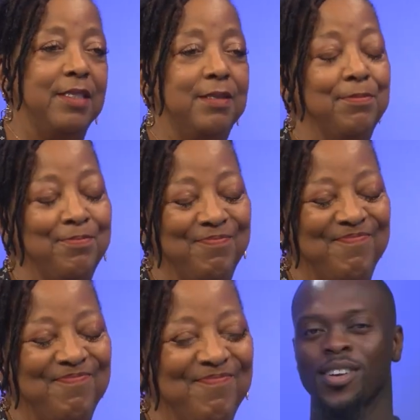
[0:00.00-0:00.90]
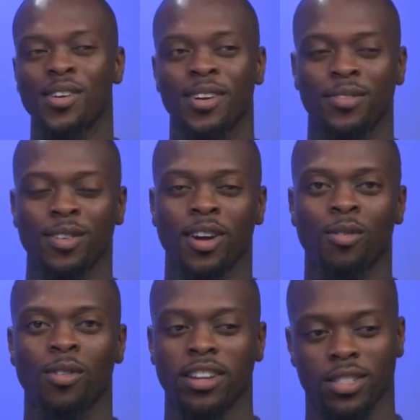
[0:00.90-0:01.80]
Yes. So if you are
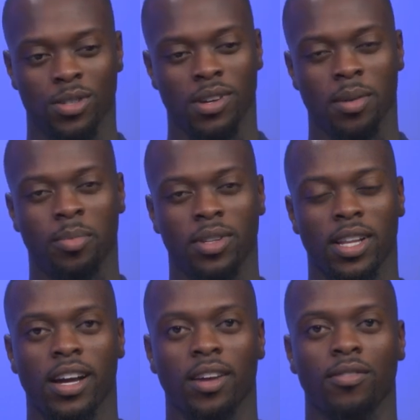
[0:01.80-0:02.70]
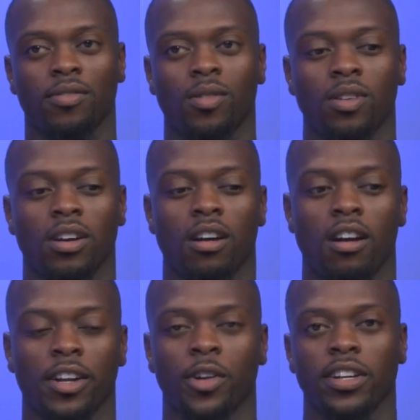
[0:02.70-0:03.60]
wanting to apply for
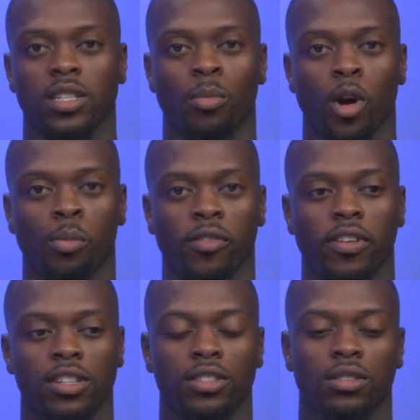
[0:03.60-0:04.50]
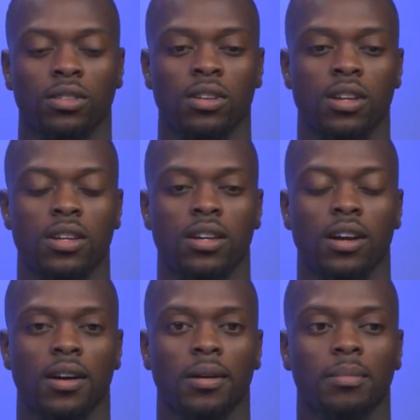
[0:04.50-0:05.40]
our direct support professional
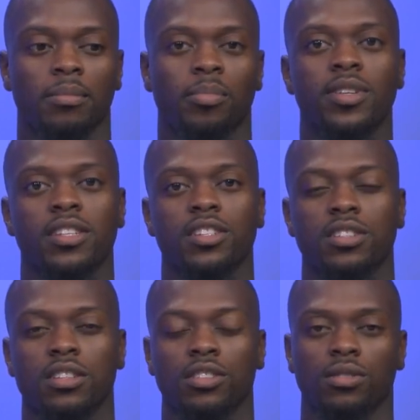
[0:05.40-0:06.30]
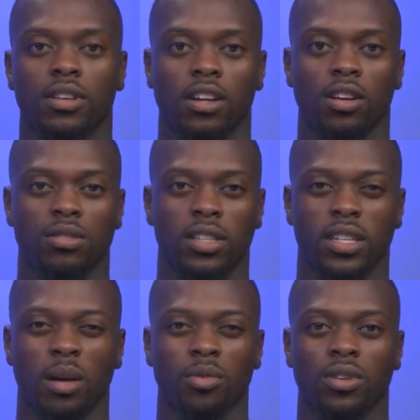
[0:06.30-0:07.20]
um, position, you can go to
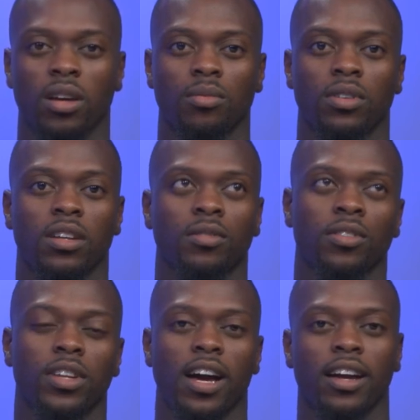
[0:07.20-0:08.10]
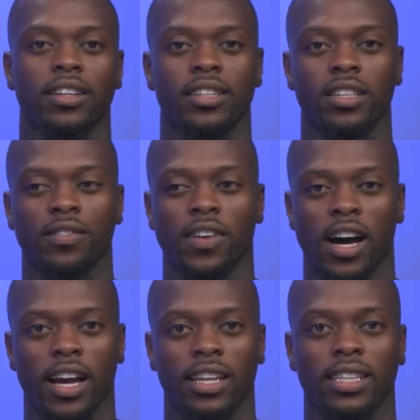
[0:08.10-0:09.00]

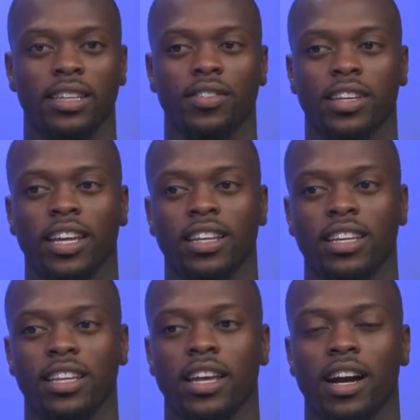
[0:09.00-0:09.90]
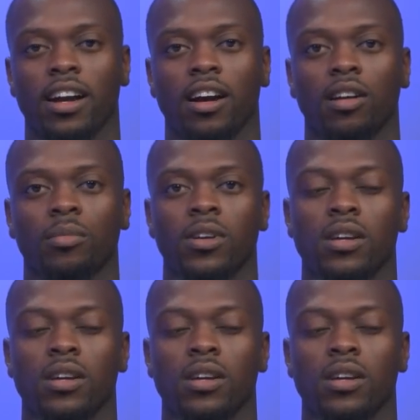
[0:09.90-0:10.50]
www.divinelivingne.com.